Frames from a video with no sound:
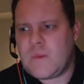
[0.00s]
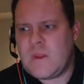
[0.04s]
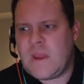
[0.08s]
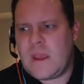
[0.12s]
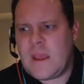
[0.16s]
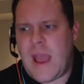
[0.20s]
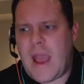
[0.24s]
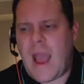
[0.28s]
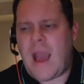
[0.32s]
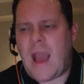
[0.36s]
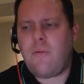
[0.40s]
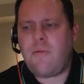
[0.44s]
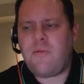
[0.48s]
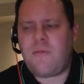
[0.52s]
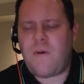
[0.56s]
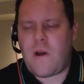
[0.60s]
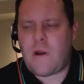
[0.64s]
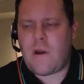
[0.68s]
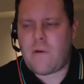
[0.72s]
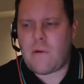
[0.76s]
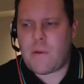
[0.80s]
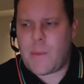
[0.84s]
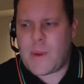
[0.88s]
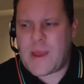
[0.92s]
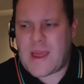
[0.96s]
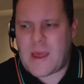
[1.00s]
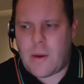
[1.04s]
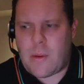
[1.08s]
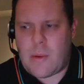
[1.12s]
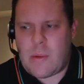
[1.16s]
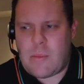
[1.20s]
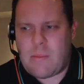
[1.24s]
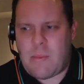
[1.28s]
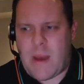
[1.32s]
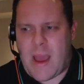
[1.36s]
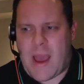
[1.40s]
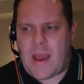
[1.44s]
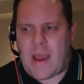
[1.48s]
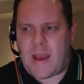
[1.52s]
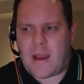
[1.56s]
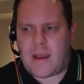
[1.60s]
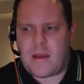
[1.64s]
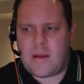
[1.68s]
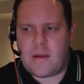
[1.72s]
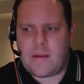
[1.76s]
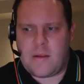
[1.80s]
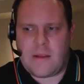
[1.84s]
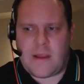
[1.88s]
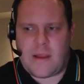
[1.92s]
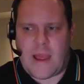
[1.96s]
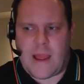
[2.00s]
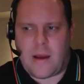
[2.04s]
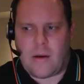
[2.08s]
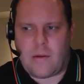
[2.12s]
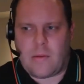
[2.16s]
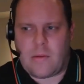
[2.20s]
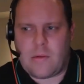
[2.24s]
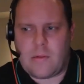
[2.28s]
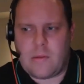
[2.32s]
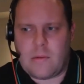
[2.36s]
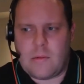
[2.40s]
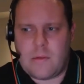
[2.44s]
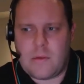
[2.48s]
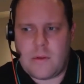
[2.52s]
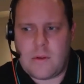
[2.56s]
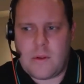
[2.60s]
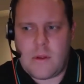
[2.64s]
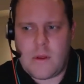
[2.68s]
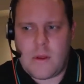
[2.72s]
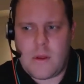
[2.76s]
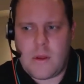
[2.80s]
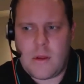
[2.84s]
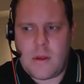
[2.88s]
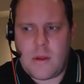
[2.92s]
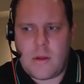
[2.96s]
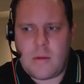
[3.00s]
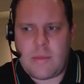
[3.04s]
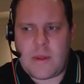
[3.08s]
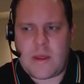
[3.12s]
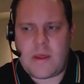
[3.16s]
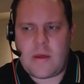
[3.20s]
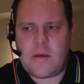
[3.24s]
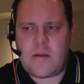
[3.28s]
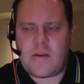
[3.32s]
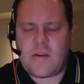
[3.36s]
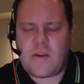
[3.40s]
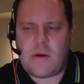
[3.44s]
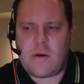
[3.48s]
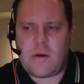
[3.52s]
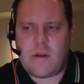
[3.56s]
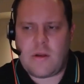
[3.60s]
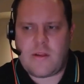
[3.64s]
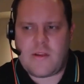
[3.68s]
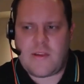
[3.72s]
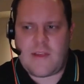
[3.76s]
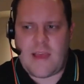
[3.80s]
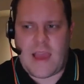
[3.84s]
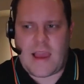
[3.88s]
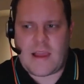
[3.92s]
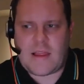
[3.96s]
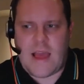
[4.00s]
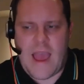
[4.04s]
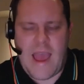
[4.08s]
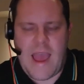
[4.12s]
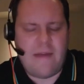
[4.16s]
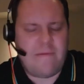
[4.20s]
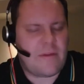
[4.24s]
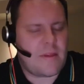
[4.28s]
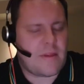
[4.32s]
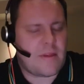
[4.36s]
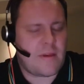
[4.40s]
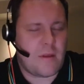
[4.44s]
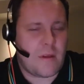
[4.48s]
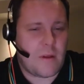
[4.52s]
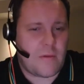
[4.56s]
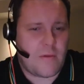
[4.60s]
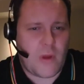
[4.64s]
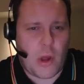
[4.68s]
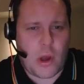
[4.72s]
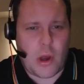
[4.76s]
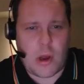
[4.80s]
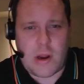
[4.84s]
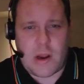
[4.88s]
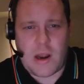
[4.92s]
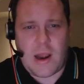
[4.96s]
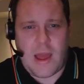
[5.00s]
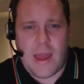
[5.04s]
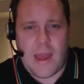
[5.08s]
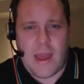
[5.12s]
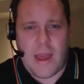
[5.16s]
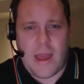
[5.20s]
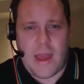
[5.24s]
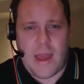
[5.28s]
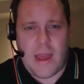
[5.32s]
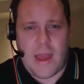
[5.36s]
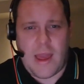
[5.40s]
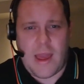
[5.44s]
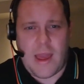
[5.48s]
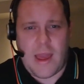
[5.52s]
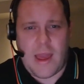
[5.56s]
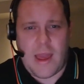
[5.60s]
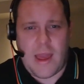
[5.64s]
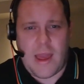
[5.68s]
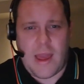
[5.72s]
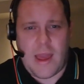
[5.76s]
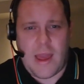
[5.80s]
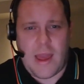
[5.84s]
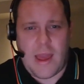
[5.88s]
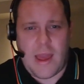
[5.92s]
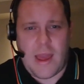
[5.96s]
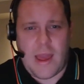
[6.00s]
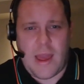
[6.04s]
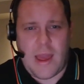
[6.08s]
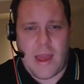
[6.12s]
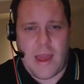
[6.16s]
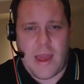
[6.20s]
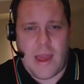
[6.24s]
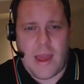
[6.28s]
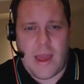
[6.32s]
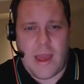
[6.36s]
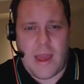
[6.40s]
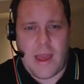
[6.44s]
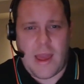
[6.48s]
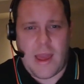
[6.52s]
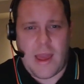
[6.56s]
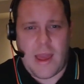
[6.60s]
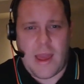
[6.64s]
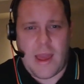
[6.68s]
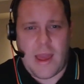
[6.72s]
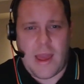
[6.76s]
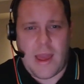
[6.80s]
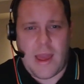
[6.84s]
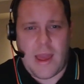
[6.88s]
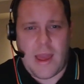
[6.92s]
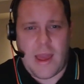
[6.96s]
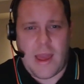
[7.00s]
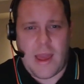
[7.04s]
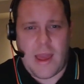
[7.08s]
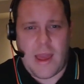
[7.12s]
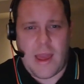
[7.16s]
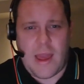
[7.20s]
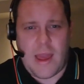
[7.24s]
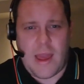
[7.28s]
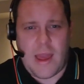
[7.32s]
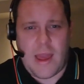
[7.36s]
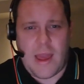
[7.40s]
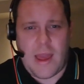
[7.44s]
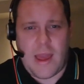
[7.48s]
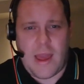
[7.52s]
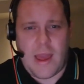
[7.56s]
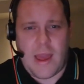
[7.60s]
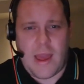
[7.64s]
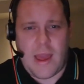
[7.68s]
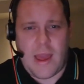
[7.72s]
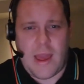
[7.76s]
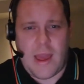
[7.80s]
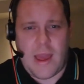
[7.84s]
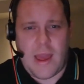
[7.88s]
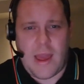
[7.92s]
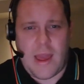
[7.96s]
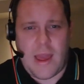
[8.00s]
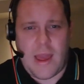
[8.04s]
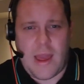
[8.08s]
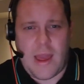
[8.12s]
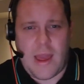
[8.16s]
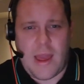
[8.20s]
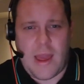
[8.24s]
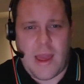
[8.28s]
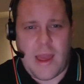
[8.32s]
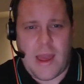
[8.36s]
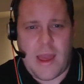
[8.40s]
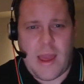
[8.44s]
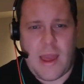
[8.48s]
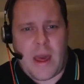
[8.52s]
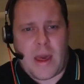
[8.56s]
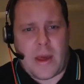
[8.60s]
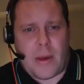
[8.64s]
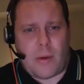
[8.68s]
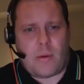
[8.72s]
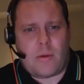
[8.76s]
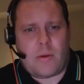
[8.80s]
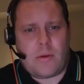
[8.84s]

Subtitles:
How far are we going back now? Because you could say that Everton have got a claim, against Liverpool those years ago